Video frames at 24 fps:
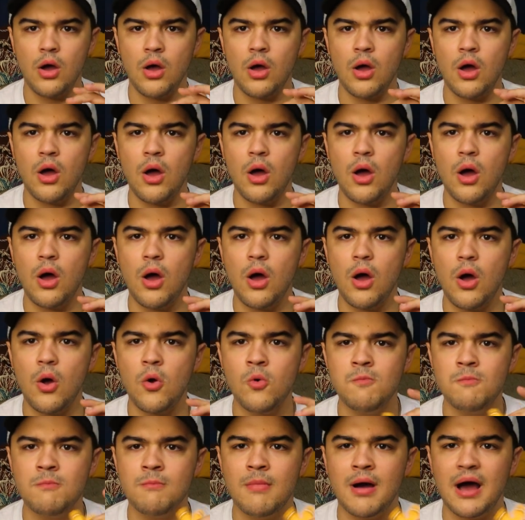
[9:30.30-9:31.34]

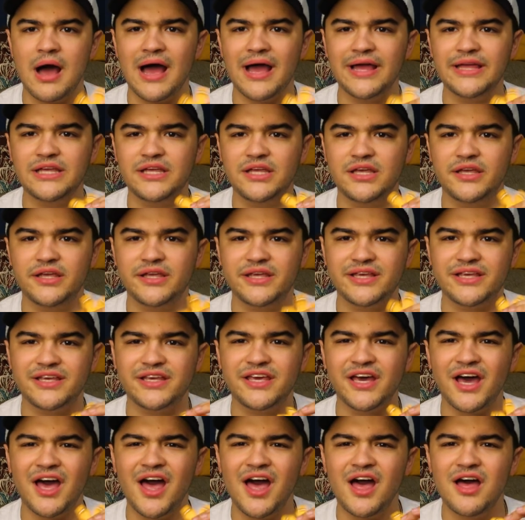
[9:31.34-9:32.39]
Oh my
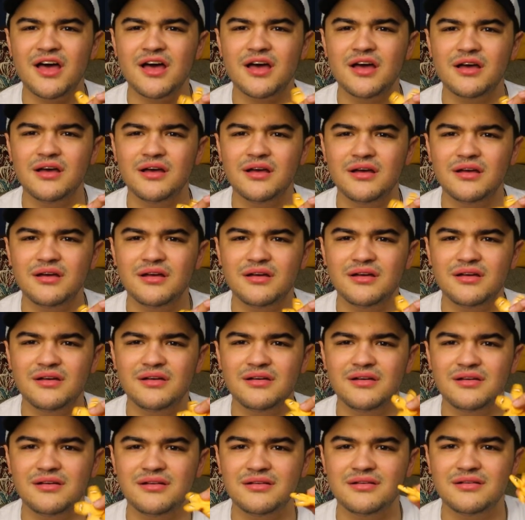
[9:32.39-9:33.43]

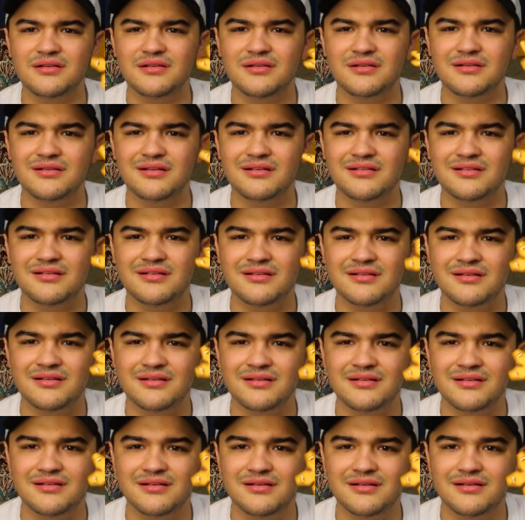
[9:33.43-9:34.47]

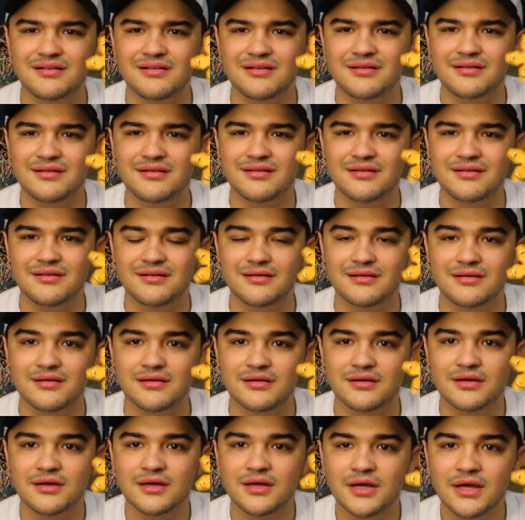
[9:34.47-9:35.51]
god!
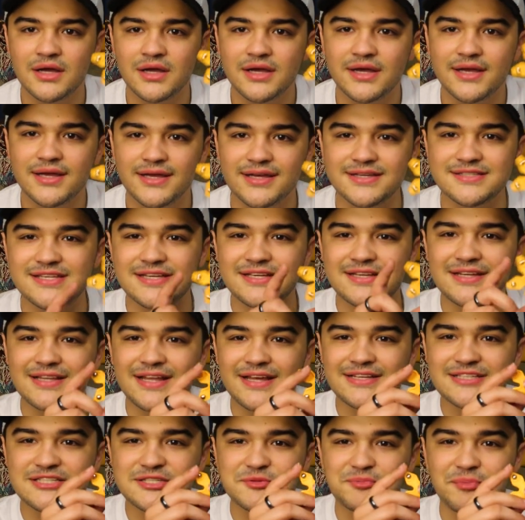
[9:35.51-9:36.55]
Is it,
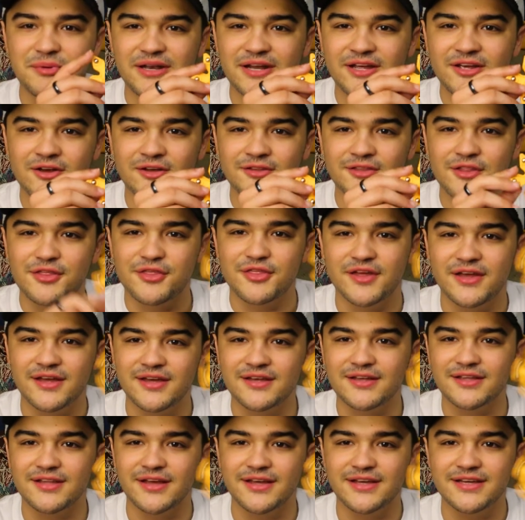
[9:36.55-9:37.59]
like, spinning on the
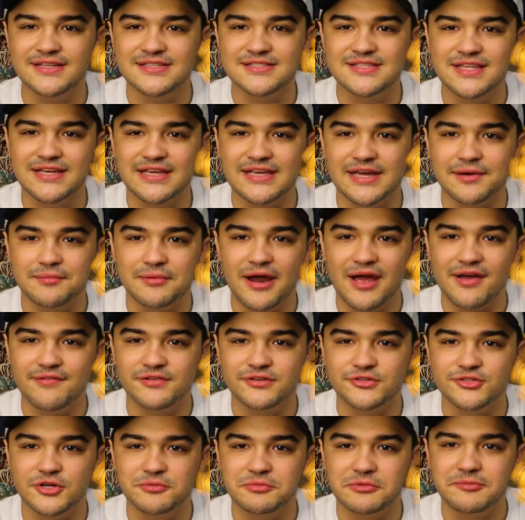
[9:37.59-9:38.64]
thing? Like, is the camera
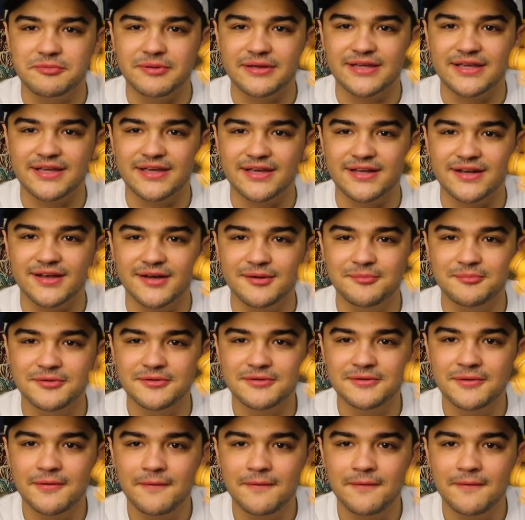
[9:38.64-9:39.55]
having trouble picking it up?